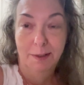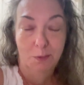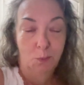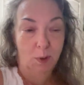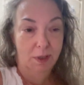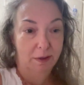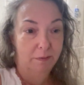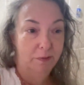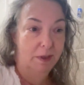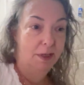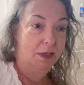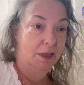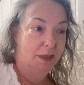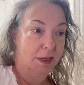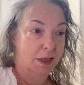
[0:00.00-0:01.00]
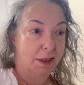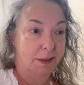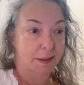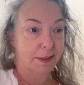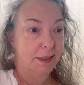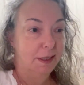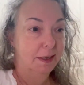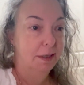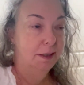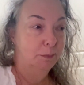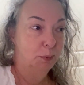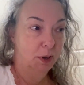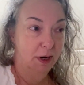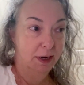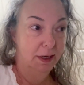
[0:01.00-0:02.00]
One of the kids,
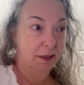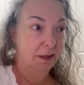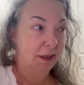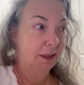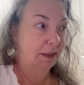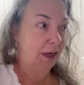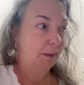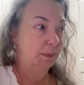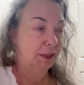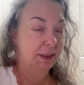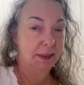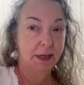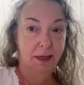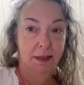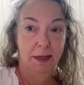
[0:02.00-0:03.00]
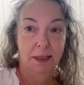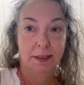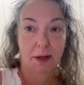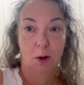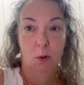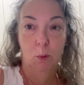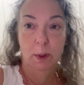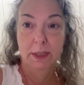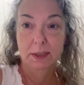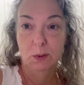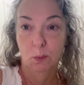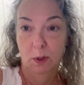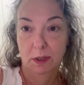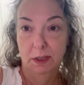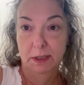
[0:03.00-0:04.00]
Brian, the adopted son, has always
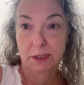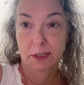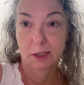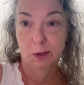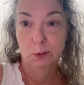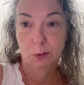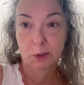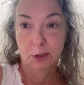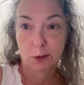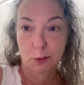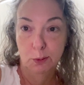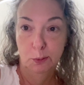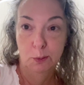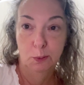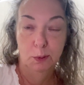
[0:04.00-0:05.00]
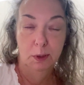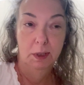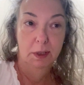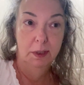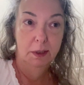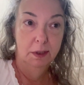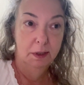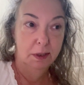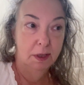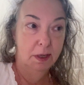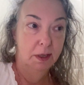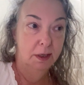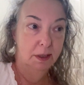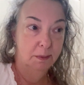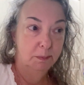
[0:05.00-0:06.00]
wanted to go to,
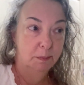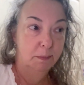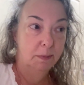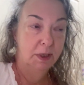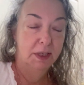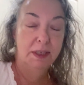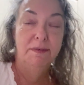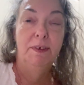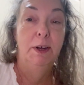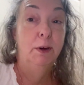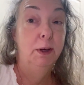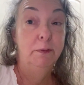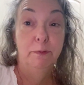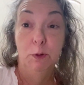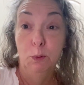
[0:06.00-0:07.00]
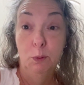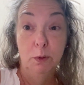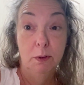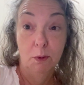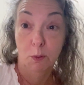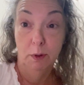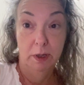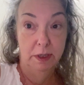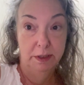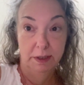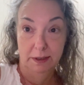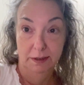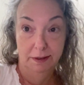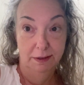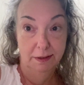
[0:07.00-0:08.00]
um, he's very food
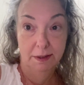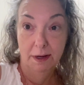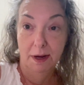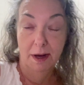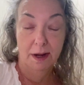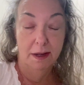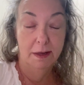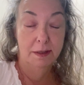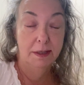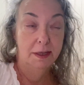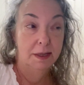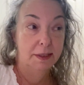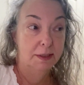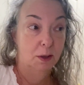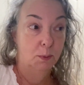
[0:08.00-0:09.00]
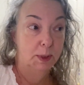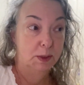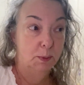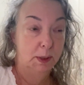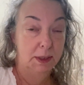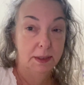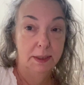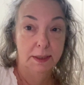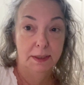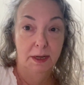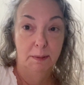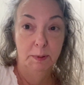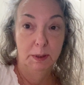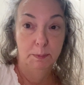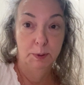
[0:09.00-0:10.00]
oriented and he's always wanted to
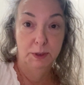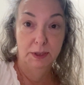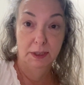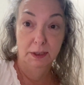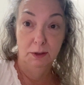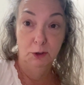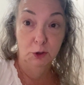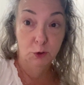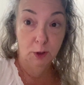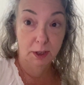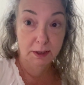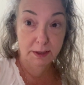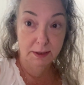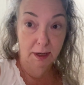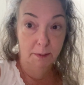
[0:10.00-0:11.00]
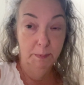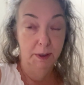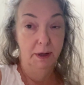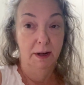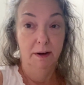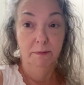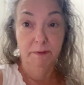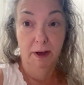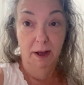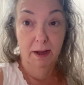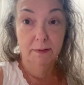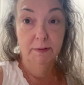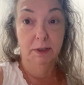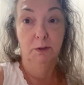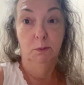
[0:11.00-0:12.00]
stop at a particular truck stop on
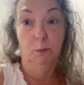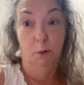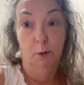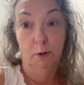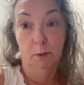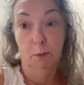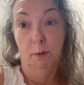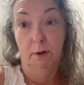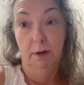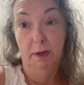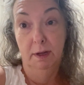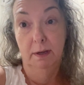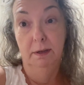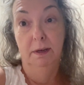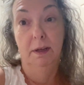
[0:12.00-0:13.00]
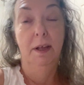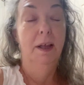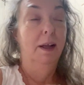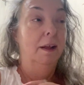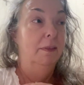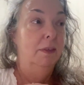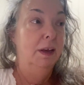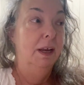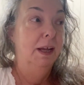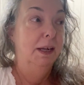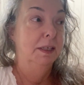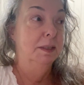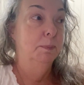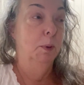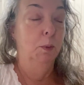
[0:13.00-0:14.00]
I-5 in Aurora, Oregon that
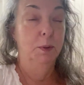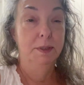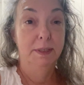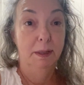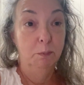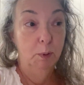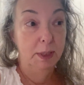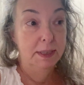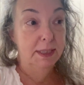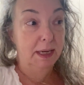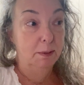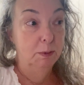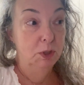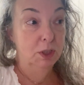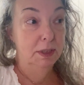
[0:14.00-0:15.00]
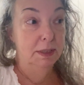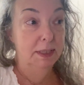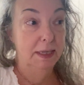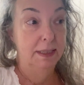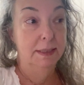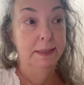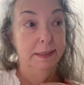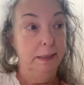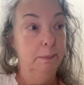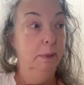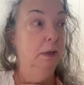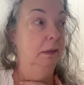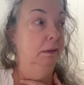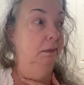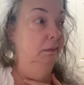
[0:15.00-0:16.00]
has both Subway sandwiches and
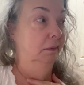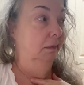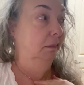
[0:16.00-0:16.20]
Cinnabon.